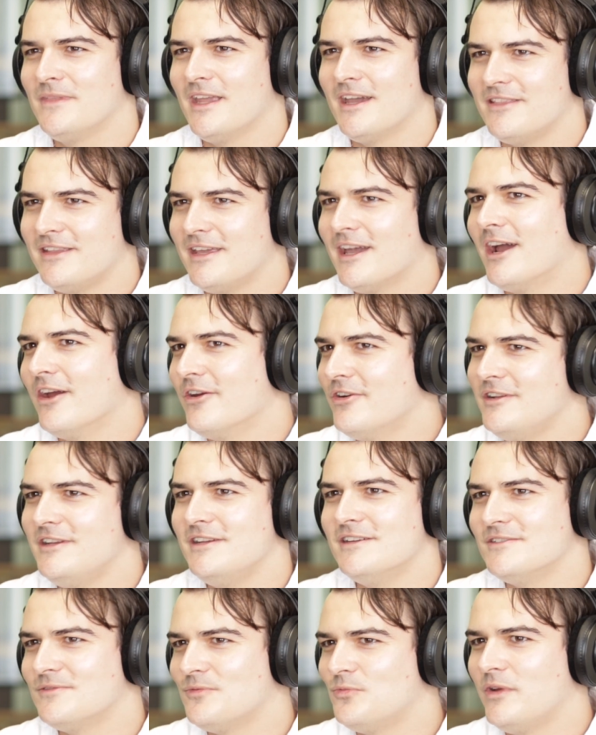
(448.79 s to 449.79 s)
And the
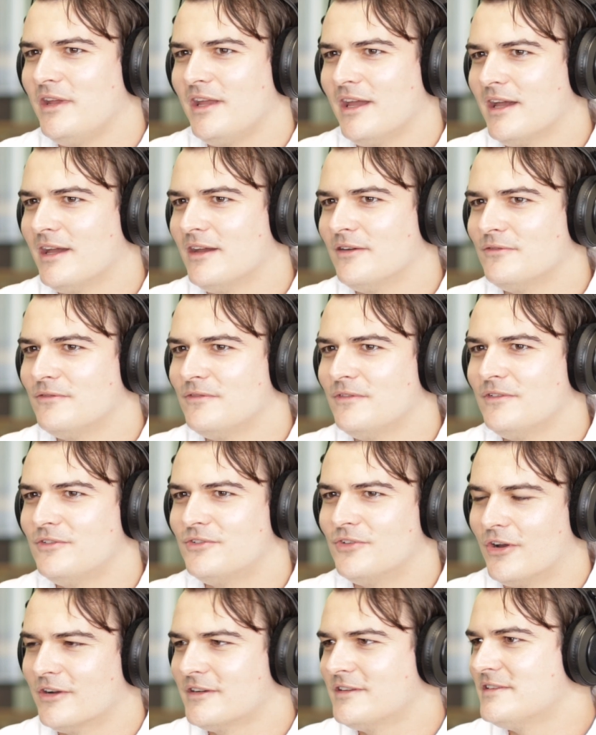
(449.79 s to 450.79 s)
irony is we have
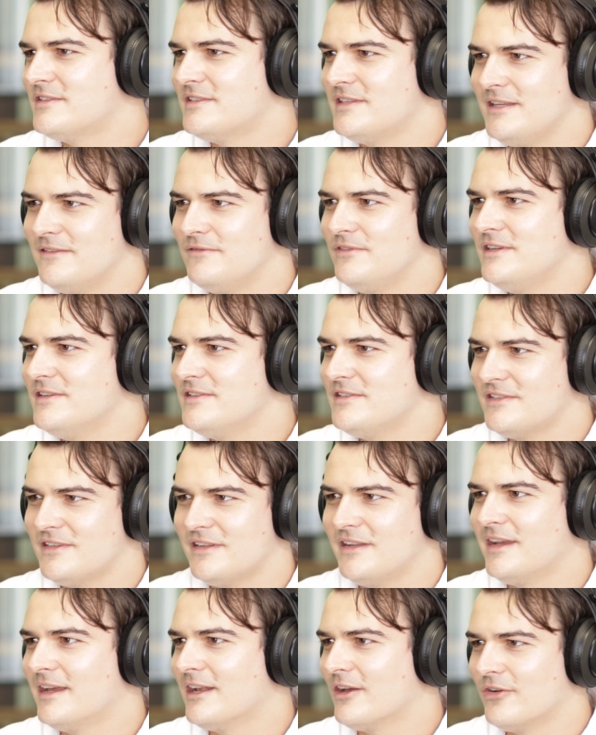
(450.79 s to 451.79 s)
doctor CVs
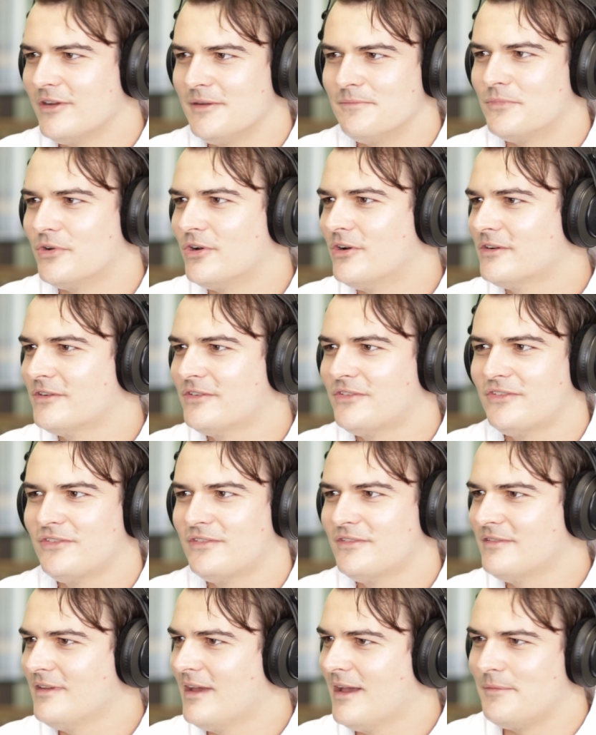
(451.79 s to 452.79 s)
sitting in our
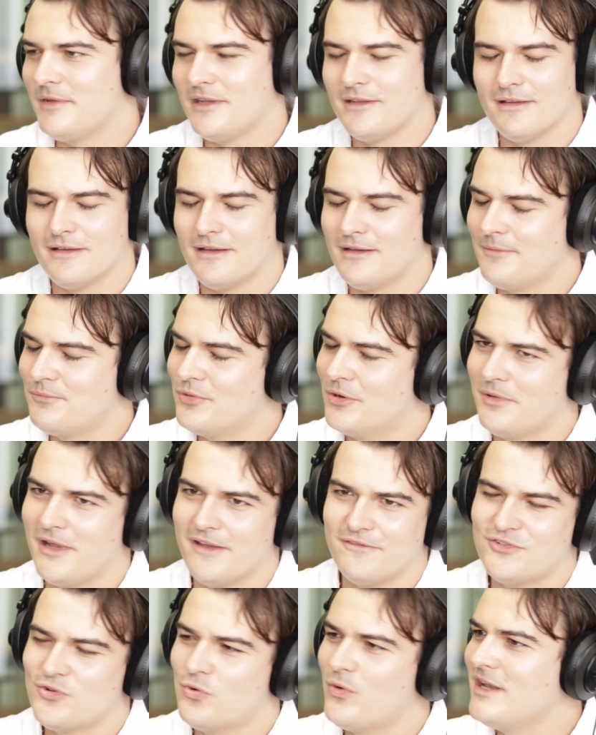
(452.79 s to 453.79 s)
inbox. I mean, I probably
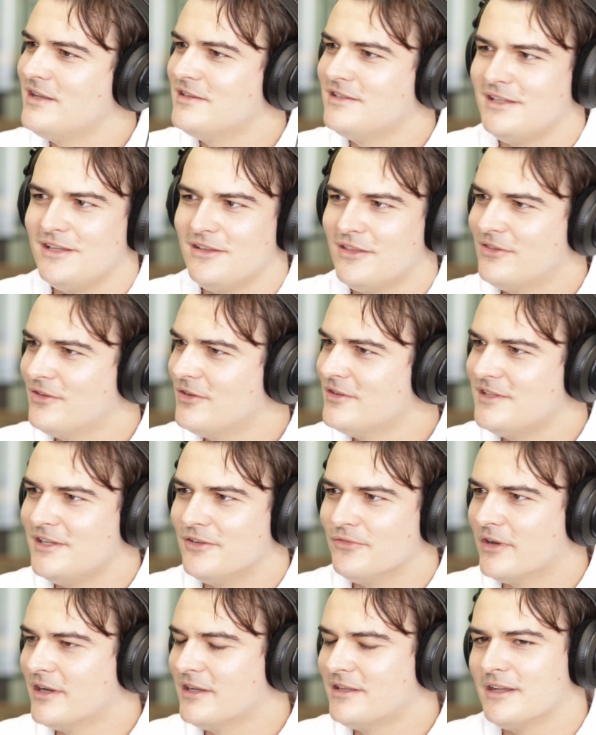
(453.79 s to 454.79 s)
have 20, 30
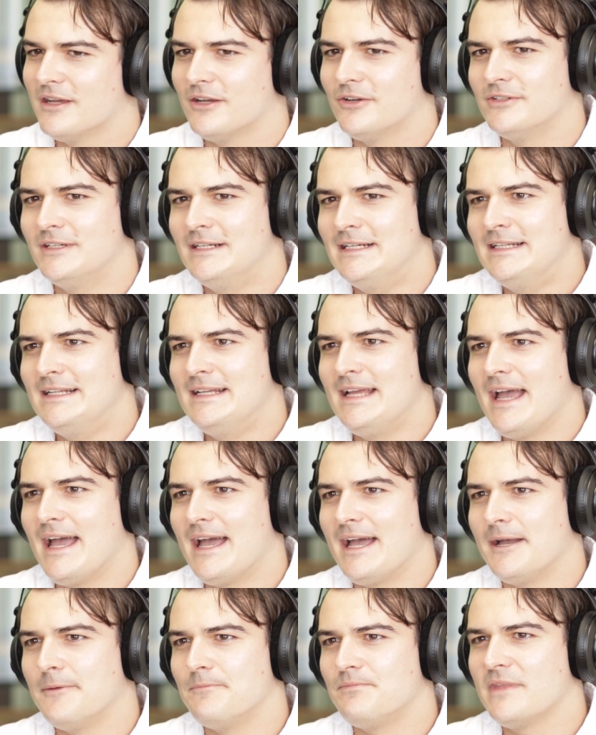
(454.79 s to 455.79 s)
right now.
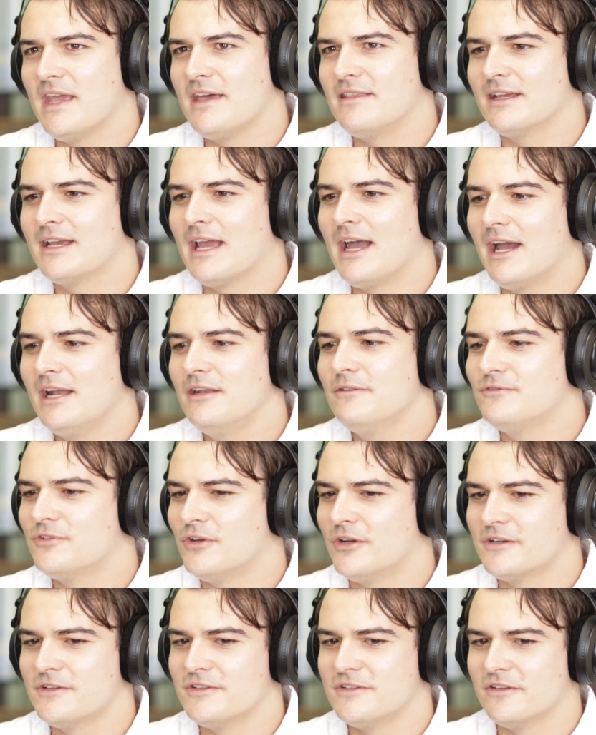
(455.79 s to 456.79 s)
And the kind of
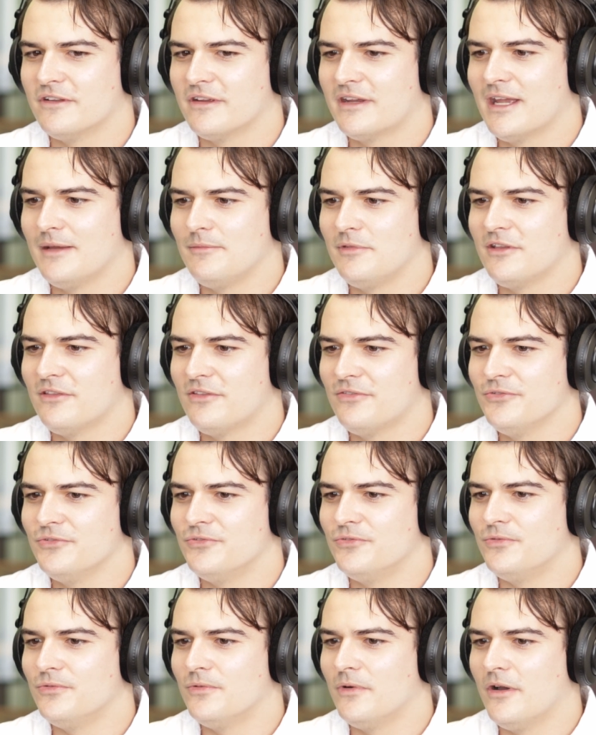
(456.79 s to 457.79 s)
doctors that are coming
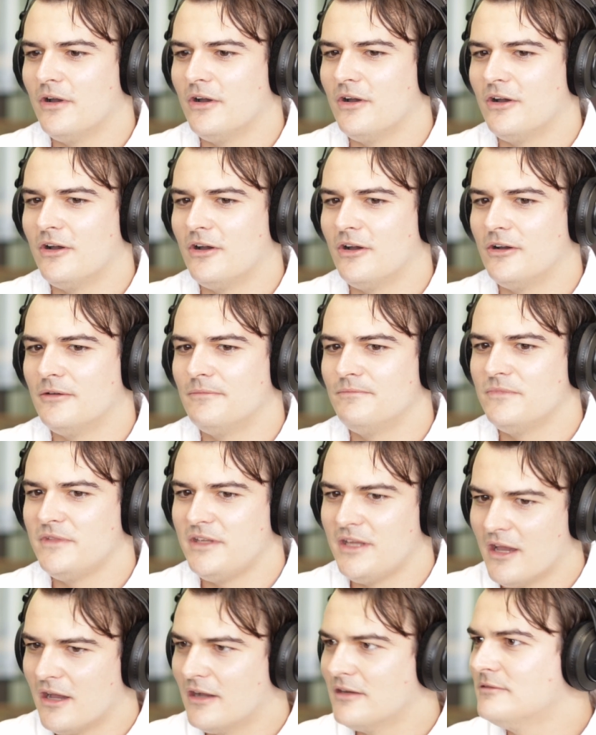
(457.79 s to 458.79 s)
through are
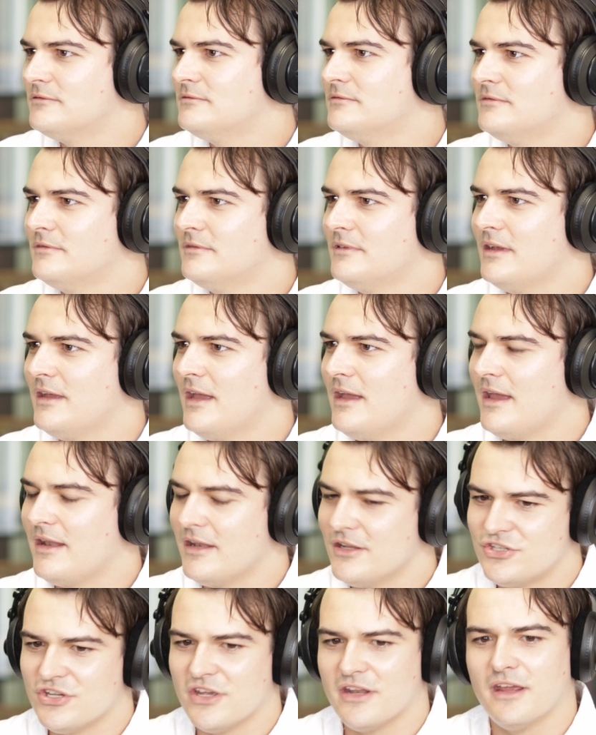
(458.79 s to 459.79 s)
young,
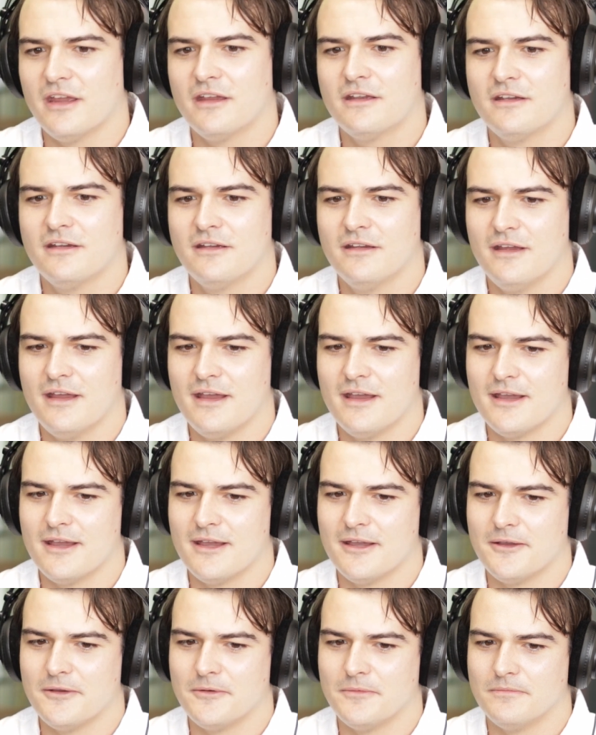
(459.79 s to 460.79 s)
energetic,
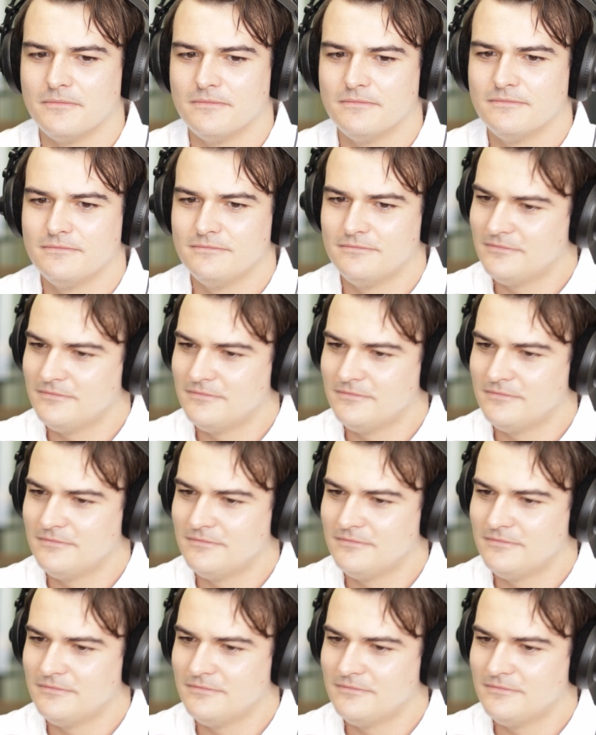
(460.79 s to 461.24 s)
mostly